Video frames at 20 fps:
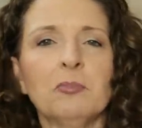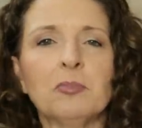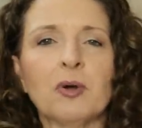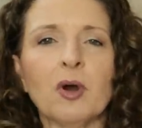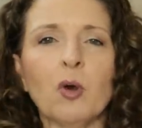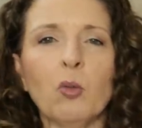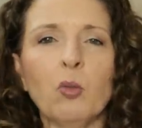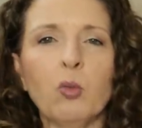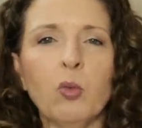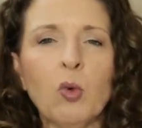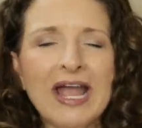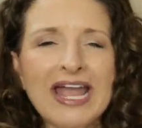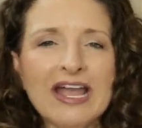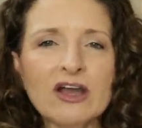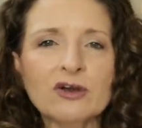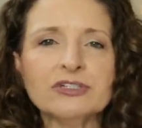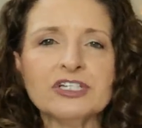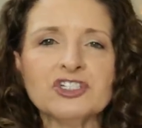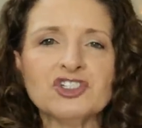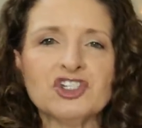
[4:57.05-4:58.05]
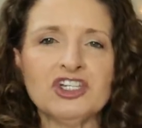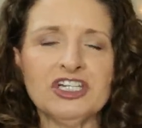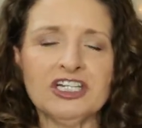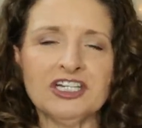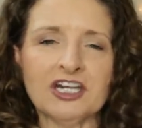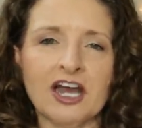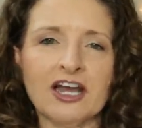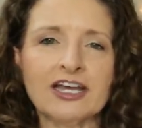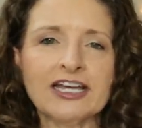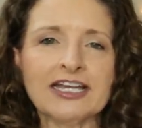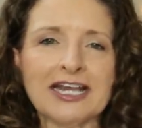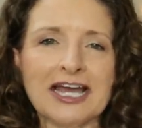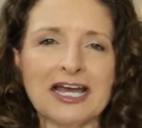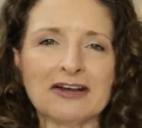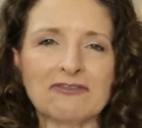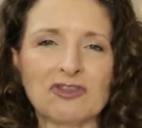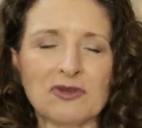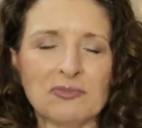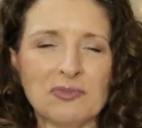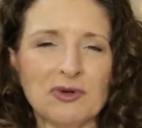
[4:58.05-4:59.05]
But wow, did she knock it
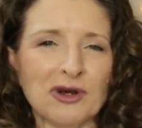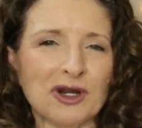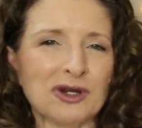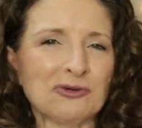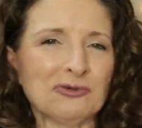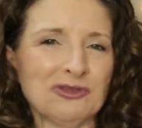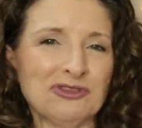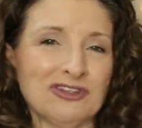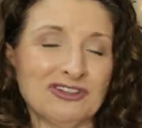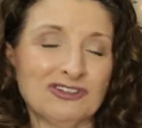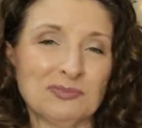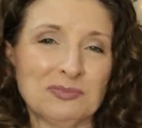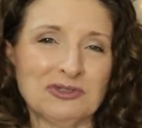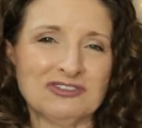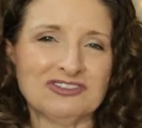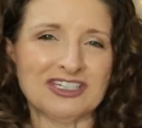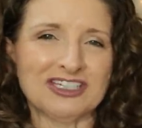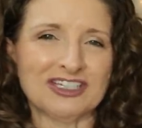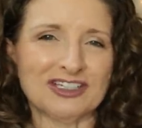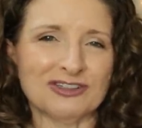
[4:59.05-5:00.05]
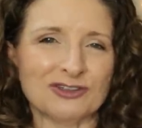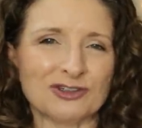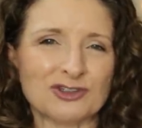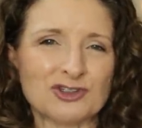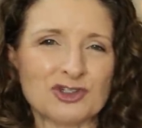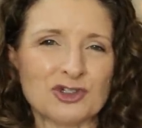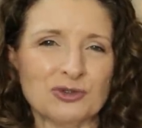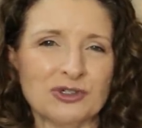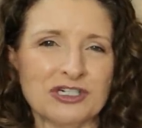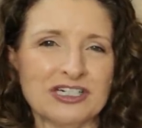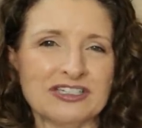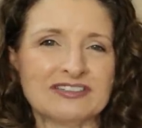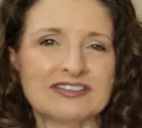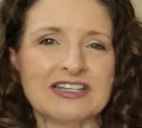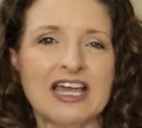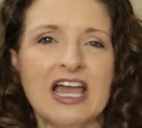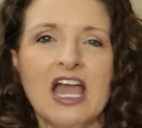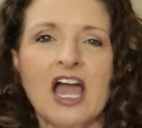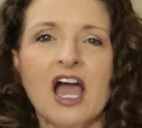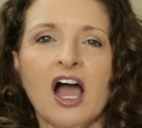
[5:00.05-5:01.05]
out of the park with this particular choice.